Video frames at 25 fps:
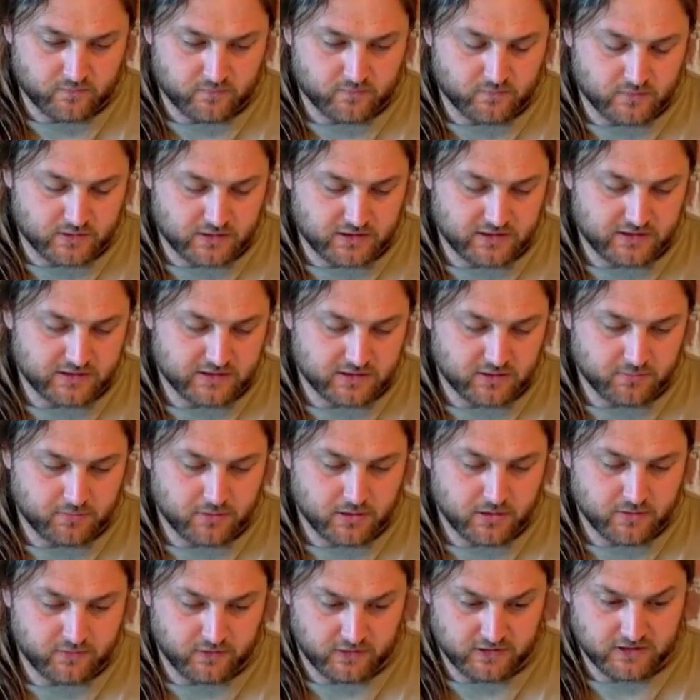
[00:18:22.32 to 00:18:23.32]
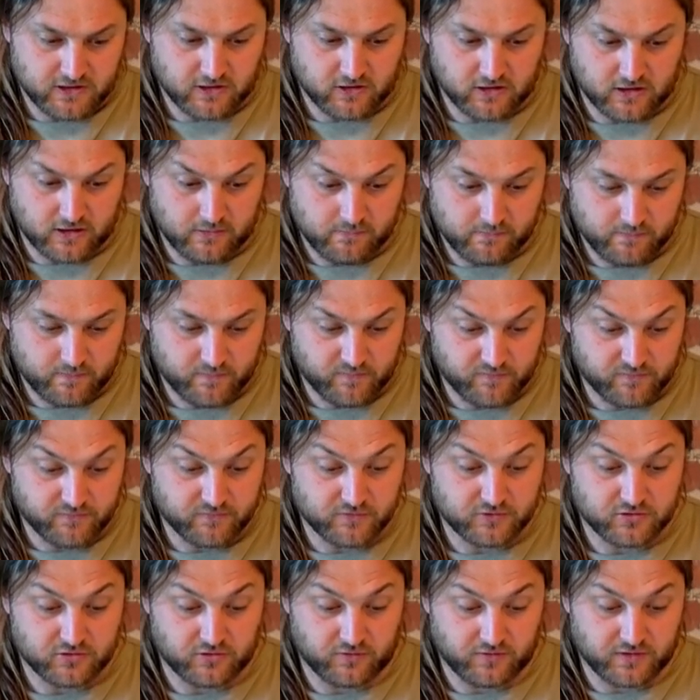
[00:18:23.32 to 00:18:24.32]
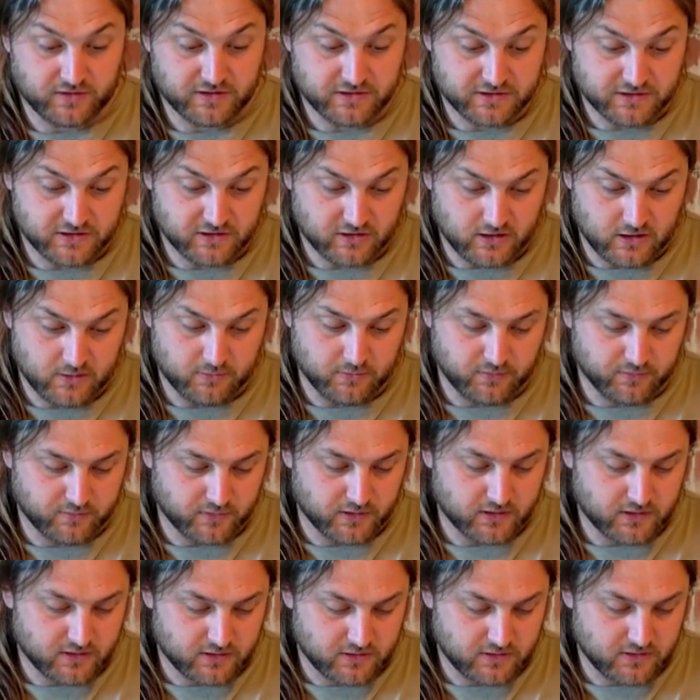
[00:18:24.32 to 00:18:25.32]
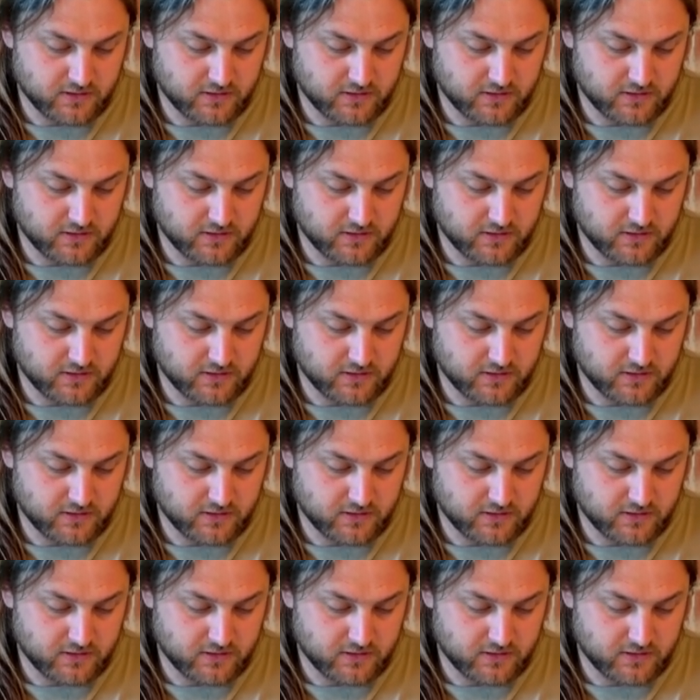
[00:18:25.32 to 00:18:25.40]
But it is the perfect time, during this time of uh,